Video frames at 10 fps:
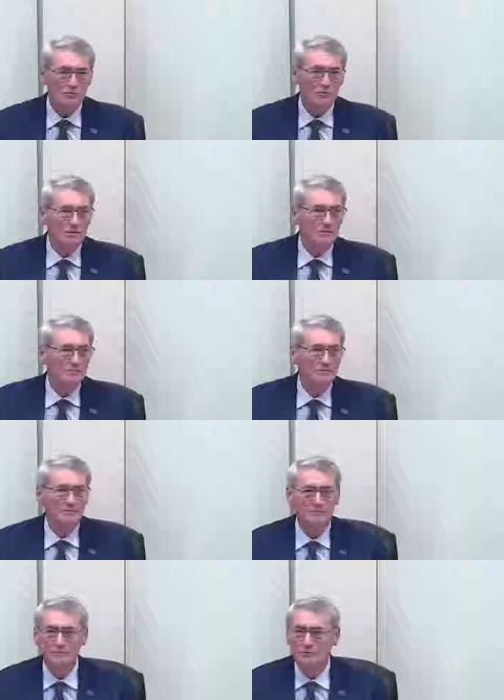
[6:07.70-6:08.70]
Thank you.
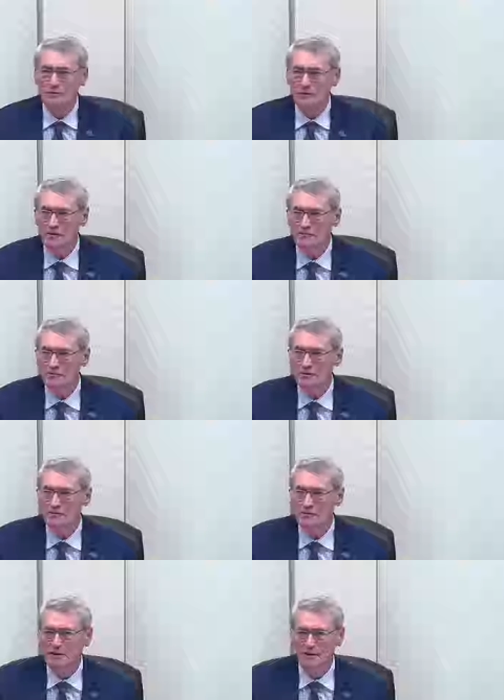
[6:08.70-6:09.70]
Thank you very
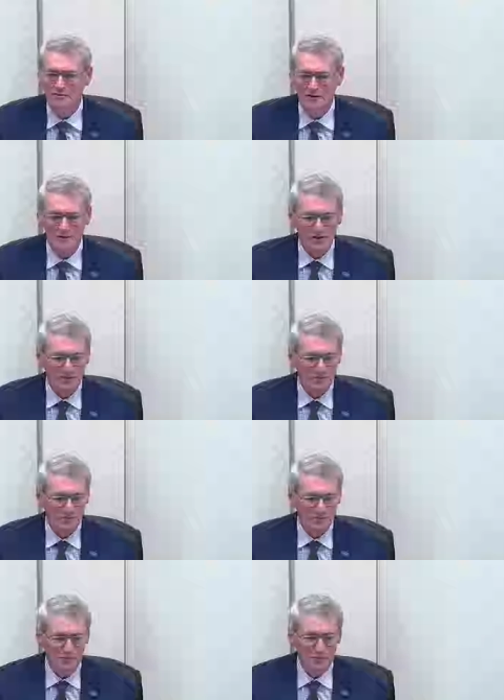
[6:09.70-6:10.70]
much
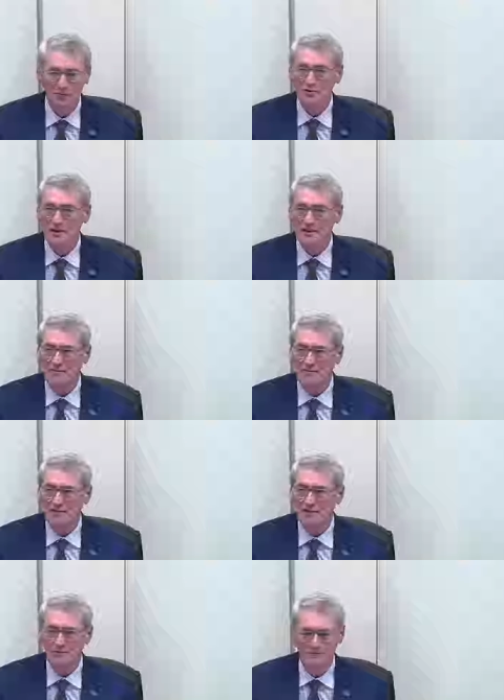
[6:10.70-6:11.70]
for your
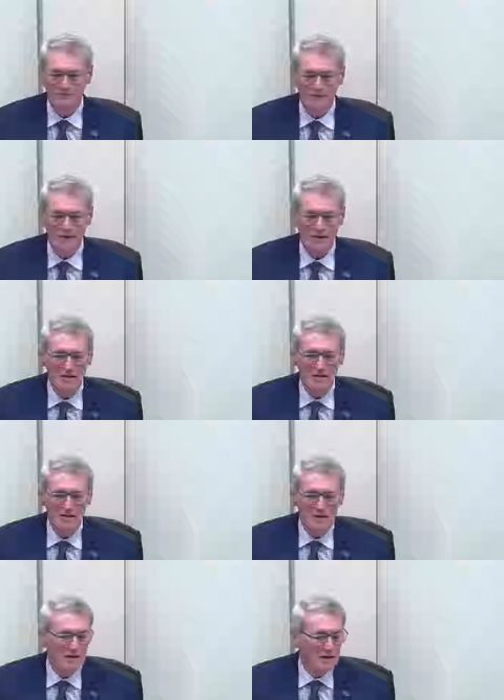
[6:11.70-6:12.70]

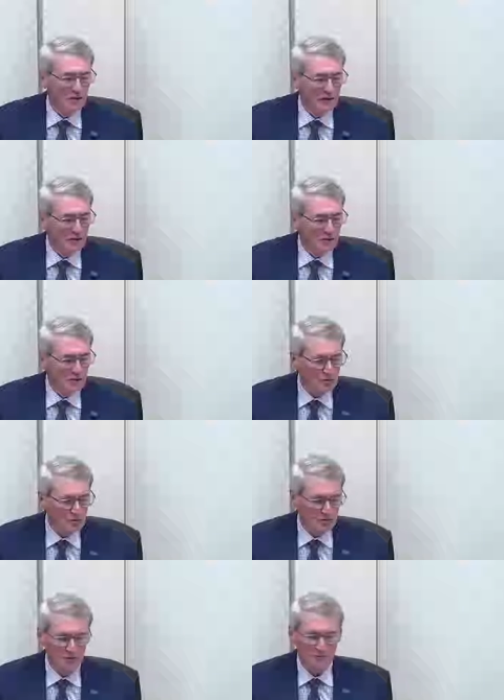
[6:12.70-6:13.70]
interventions, your
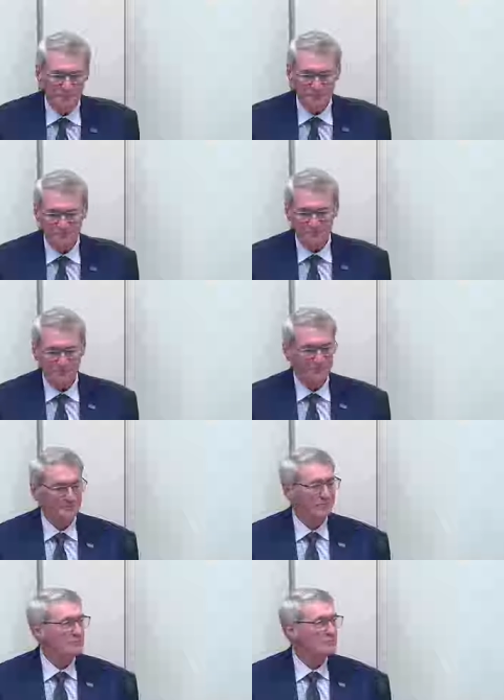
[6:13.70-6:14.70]

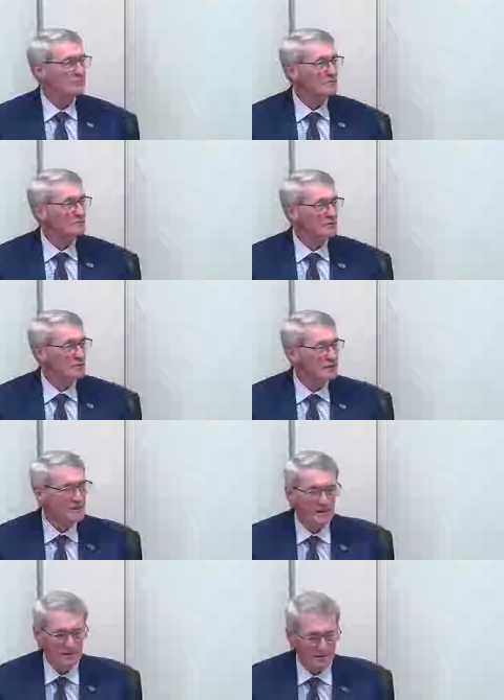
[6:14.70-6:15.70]
checkpoints. Anybody
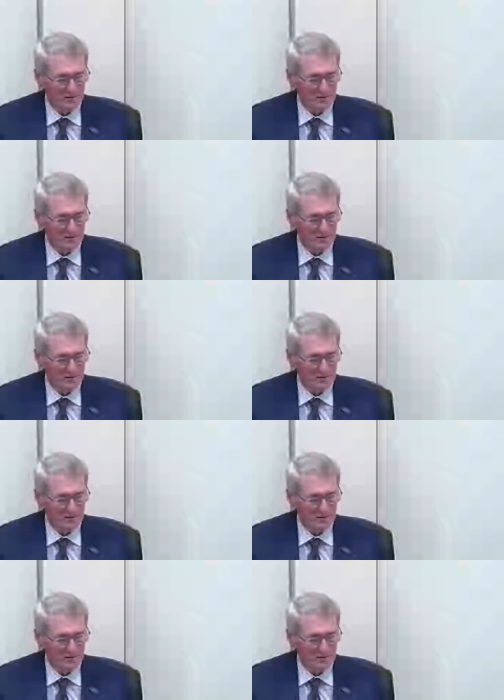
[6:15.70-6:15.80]
else?